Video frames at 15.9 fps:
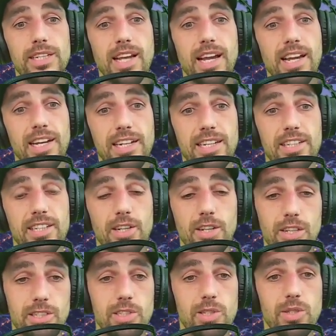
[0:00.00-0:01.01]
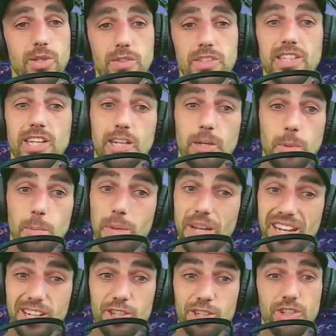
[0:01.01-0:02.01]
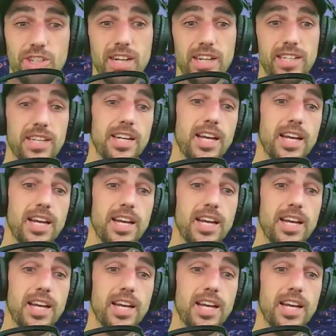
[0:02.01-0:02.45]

and I also have set up a Patreon.